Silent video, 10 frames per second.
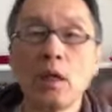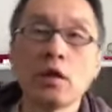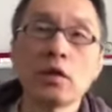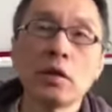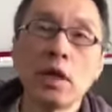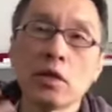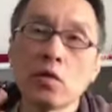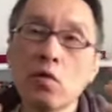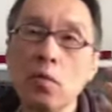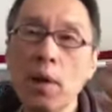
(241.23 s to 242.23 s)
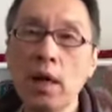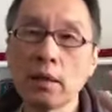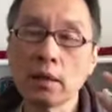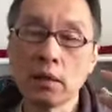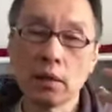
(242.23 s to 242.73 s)
So there are two
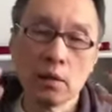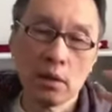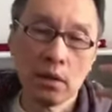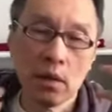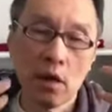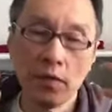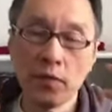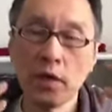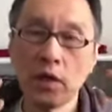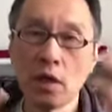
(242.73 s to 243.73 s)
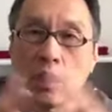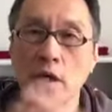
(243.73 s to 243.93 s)
parts of the